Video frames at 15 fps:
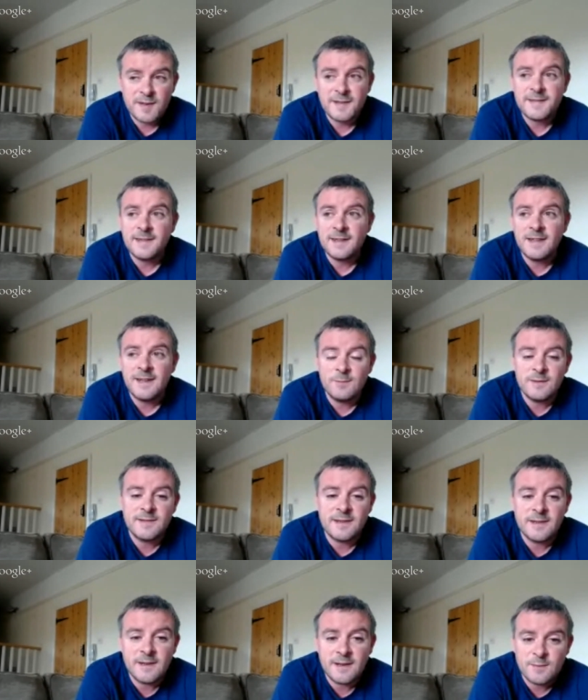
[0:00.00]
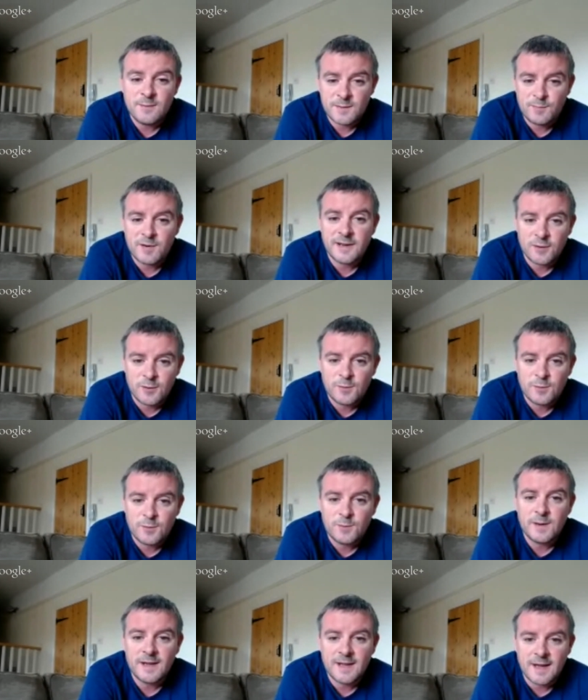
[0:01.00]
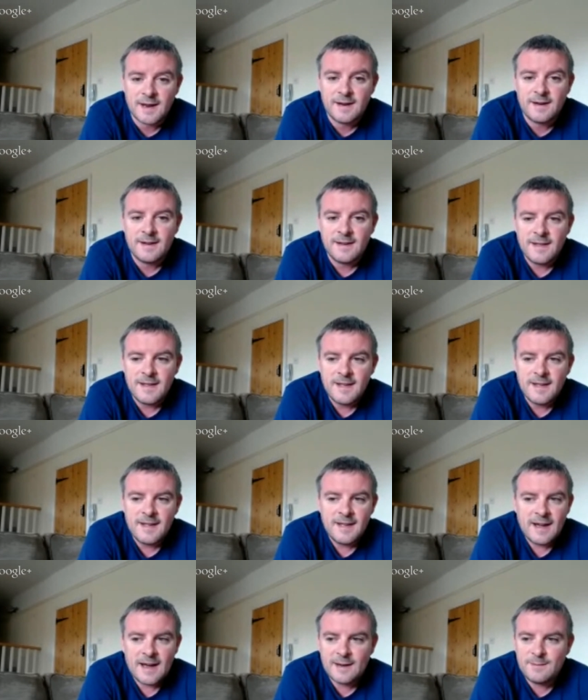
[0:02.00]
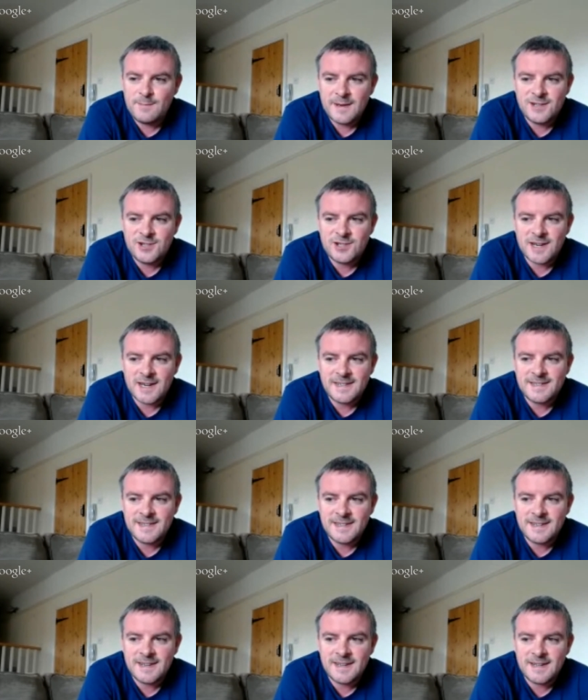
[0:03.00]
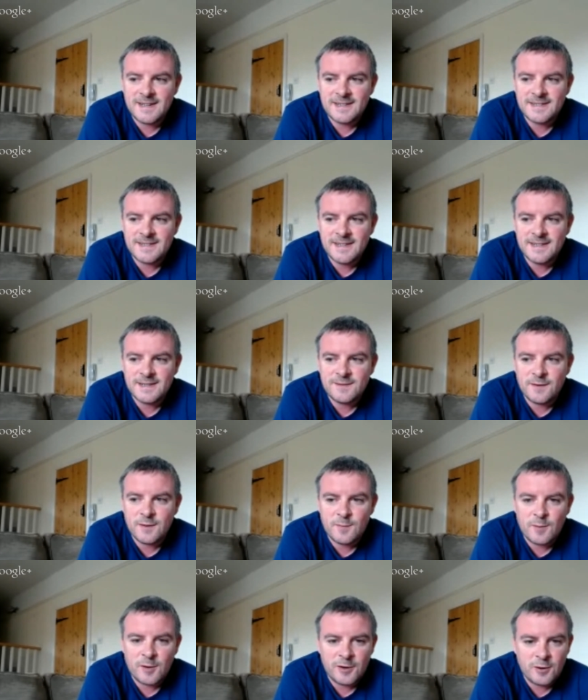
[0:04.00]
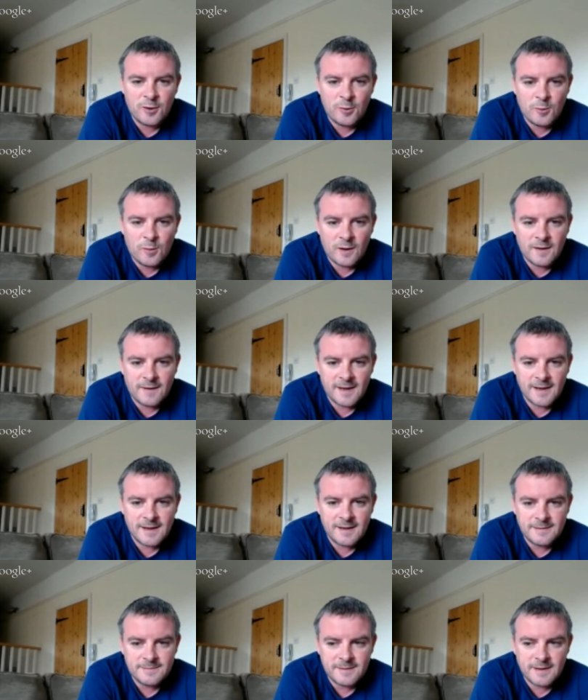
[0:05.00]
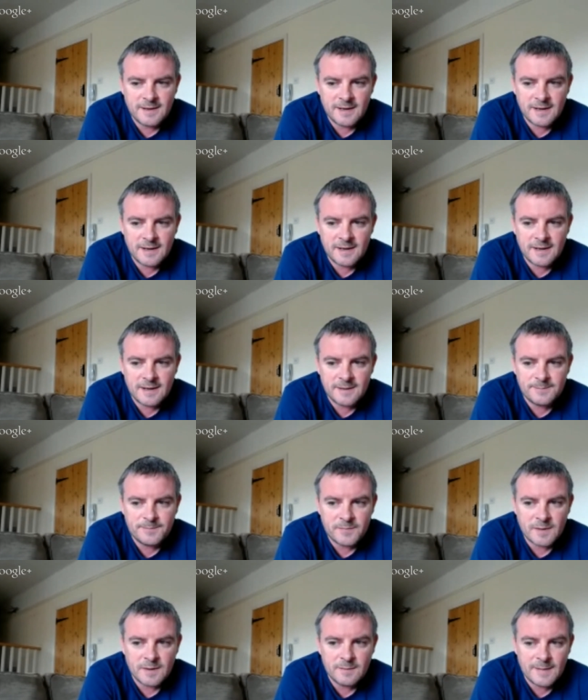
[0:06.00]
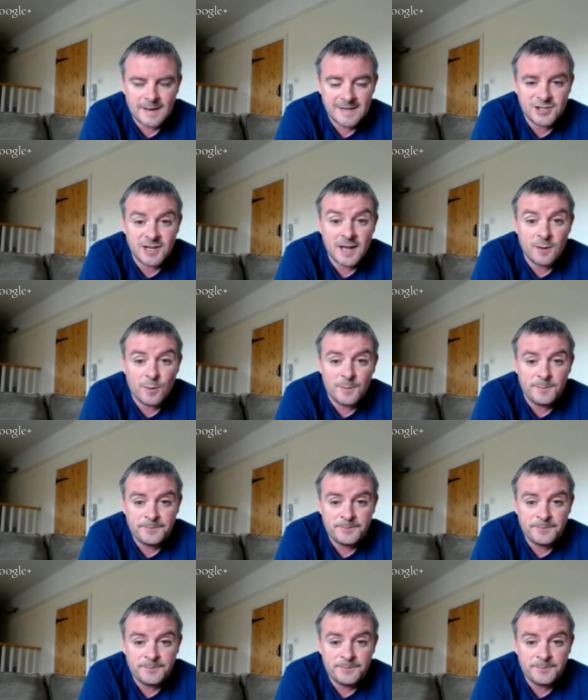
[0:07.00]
Personally, it was a pretty good weekend. I'd been chasing seats for the Mondial qualifier. Managed